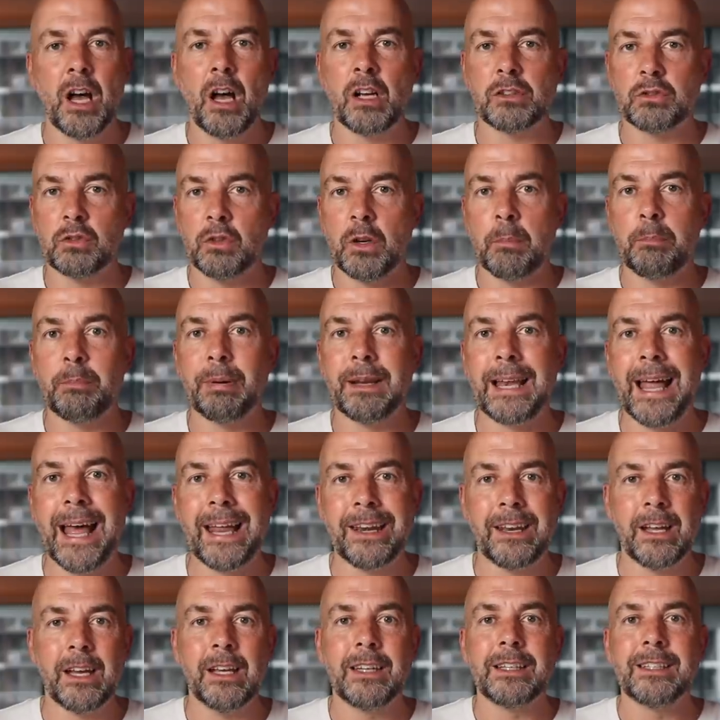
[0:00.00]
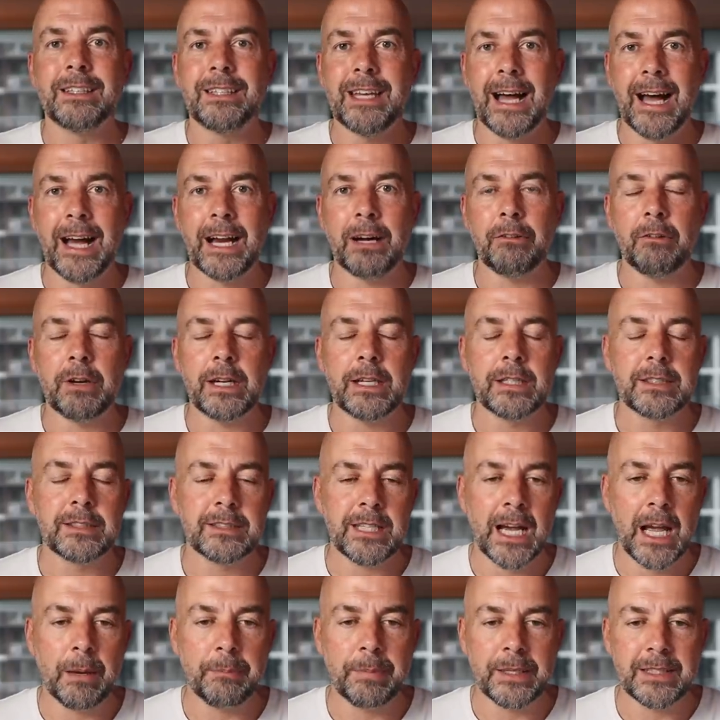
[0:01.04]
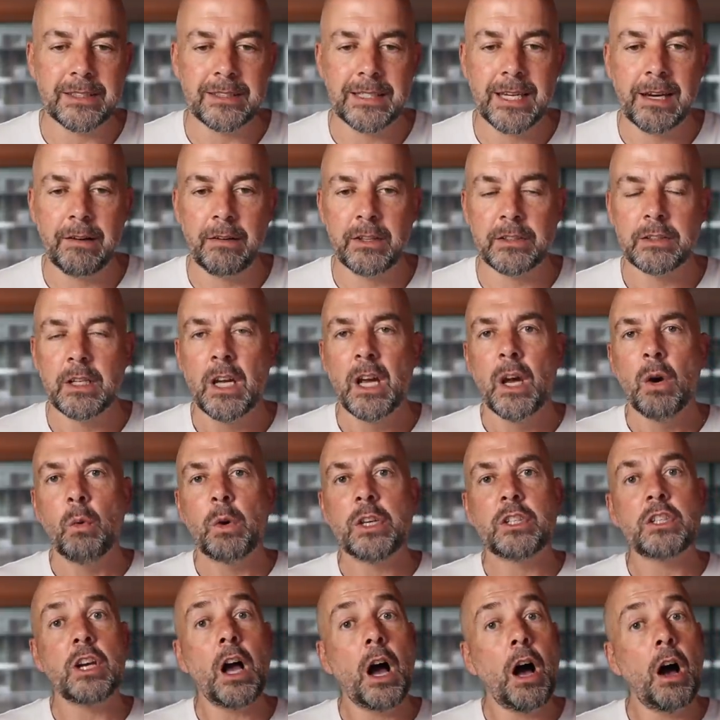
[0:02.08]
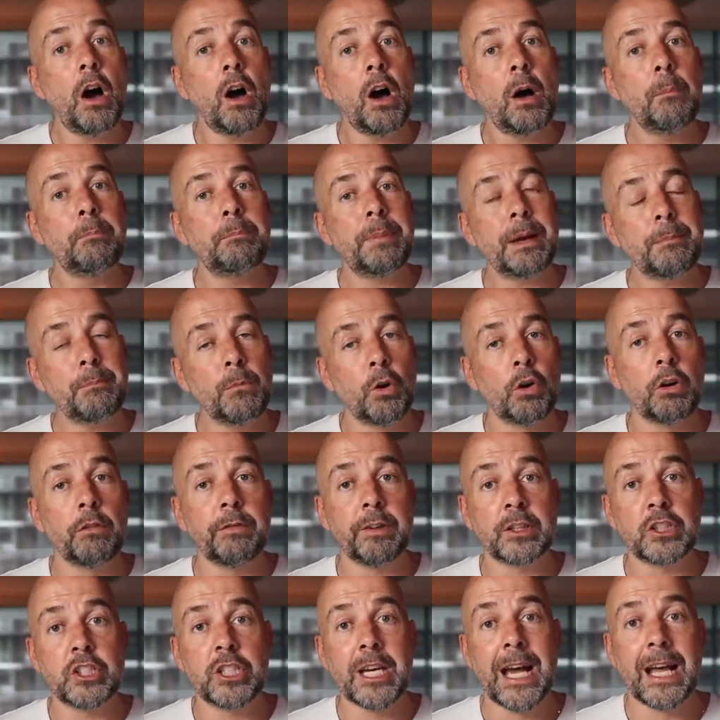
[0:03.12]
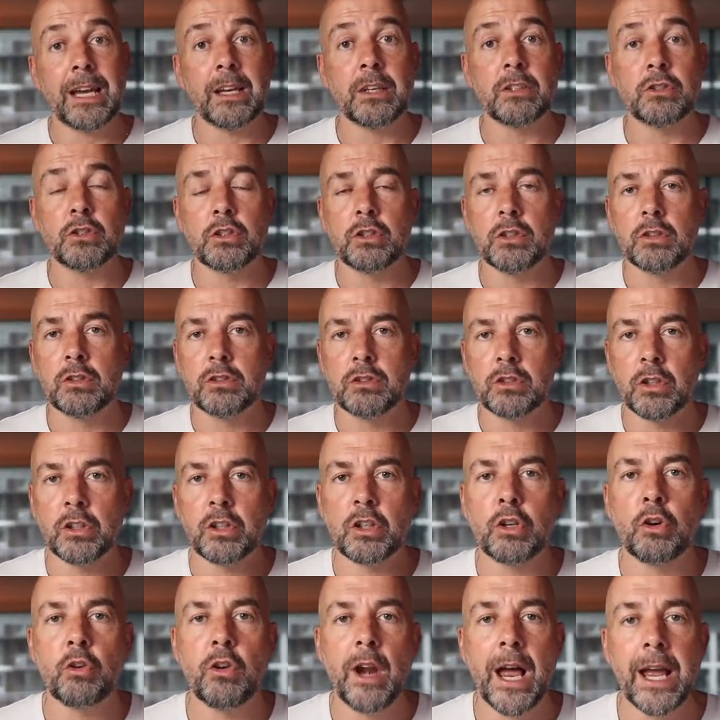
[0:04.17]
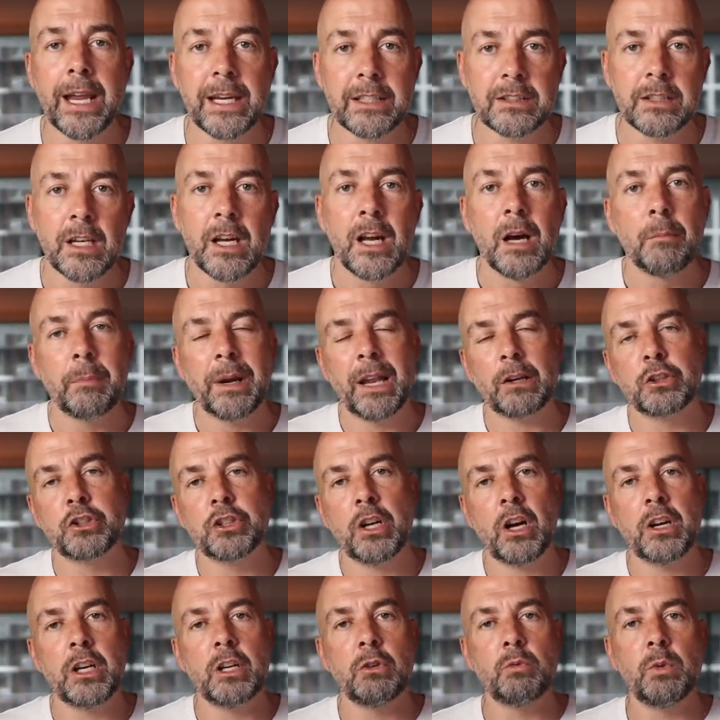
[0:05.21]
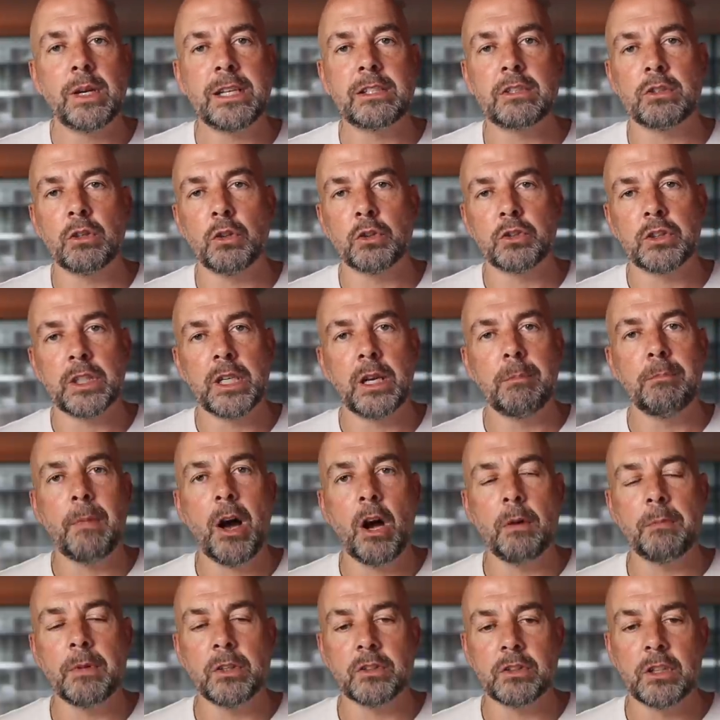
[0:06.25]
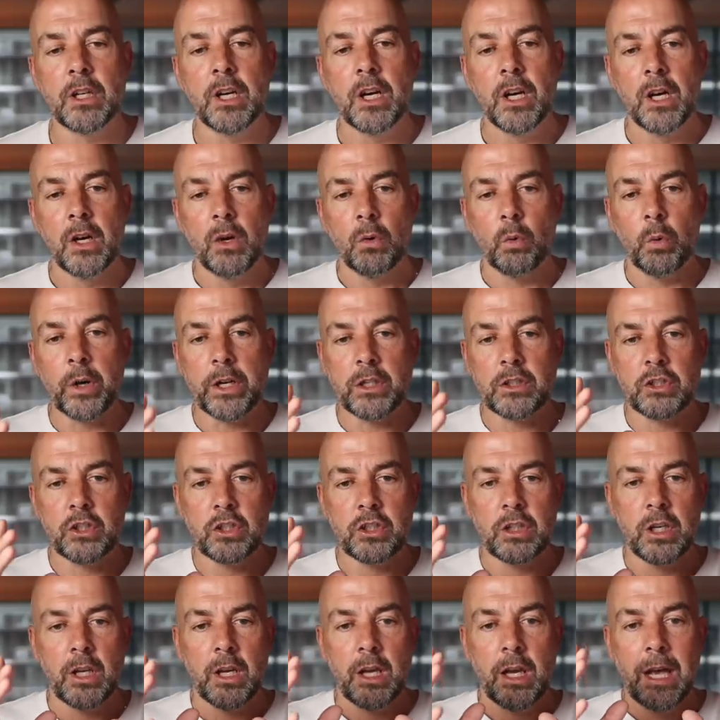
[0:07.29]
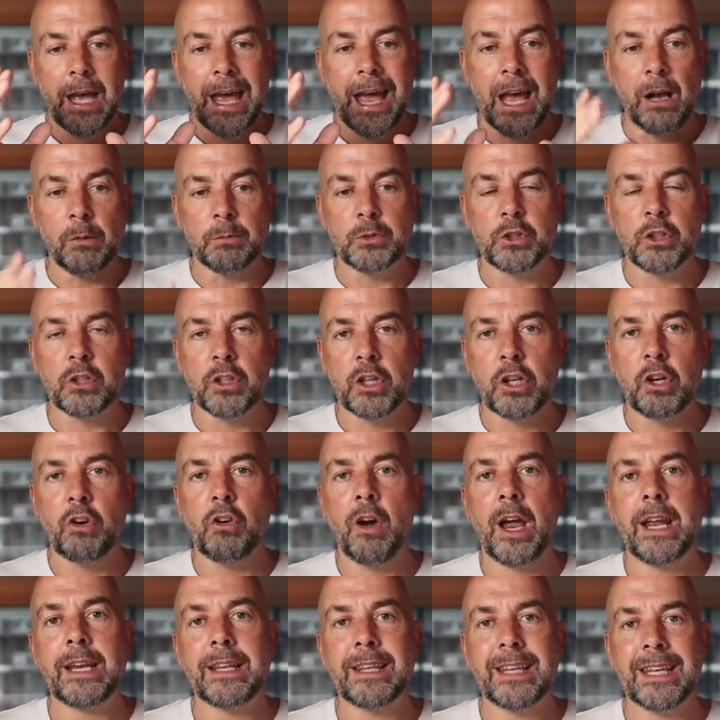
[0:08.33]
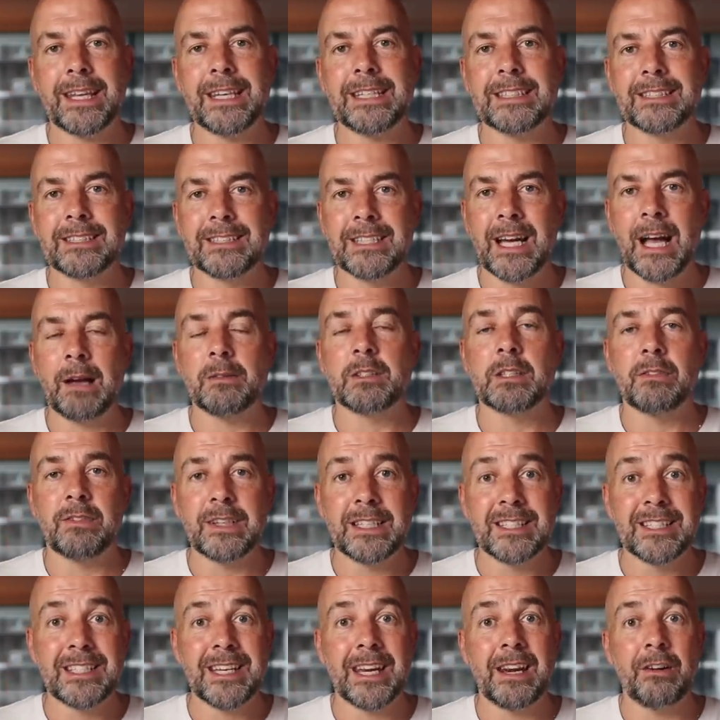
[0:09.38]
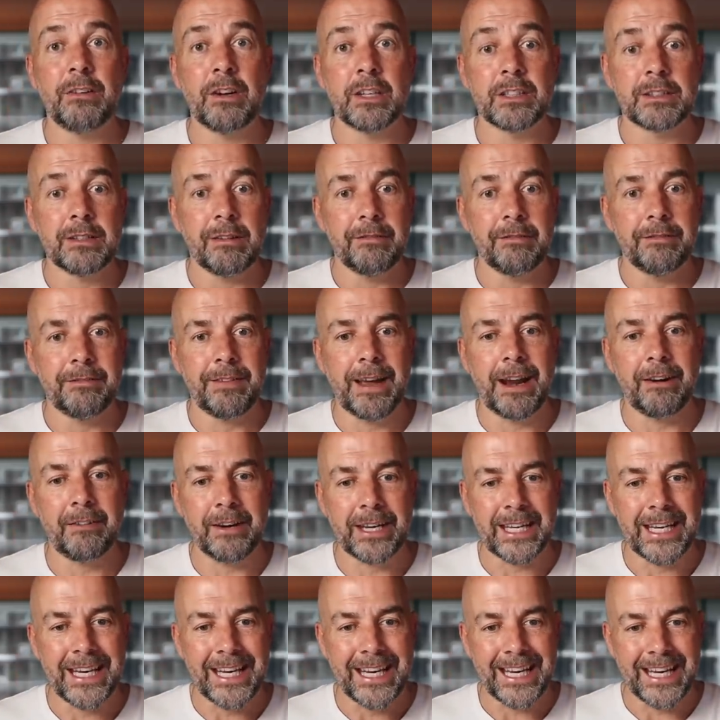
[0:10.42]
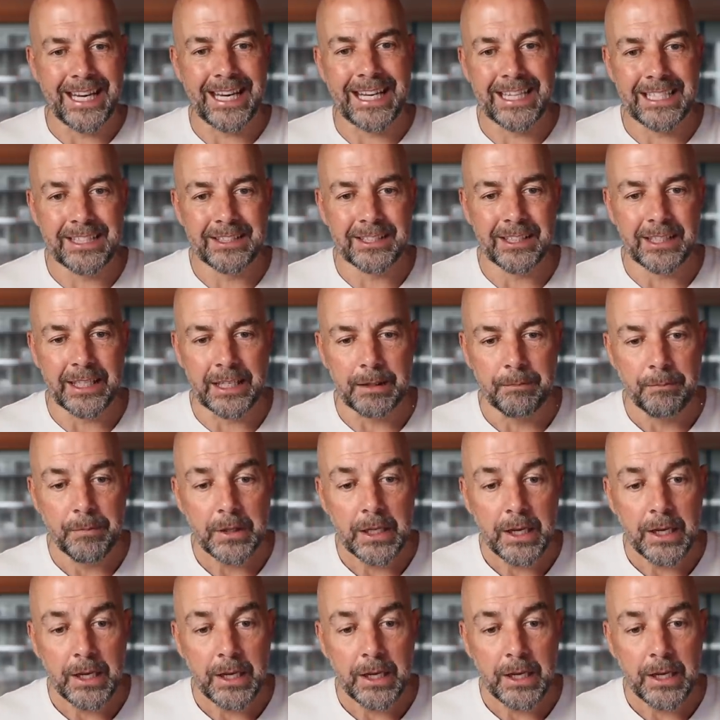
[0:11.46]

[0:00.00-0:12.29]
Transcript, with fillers: are sort of planner, diary type interiors, which are a bit more of a challenge to create. But I'll show you a resource in a moment which helps you create these types of interiors very easily.